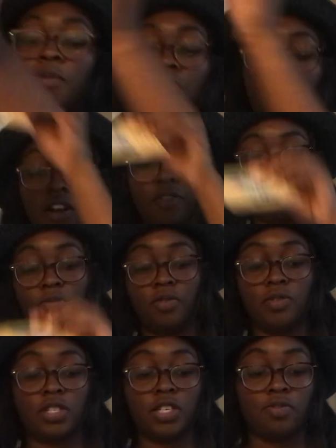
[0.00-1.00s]
a lot of
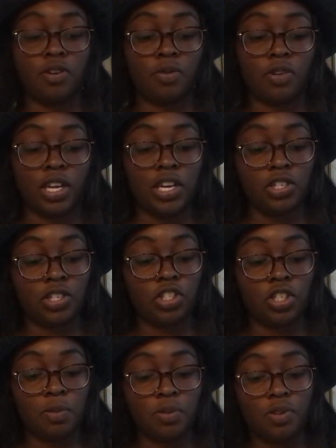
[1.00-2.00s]
different
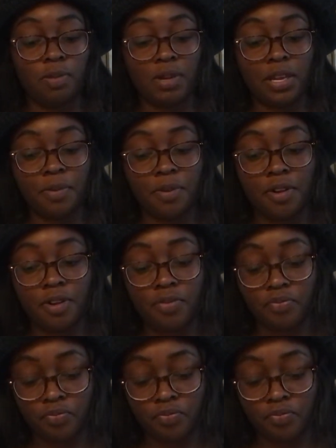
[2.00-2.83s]
relationships with people.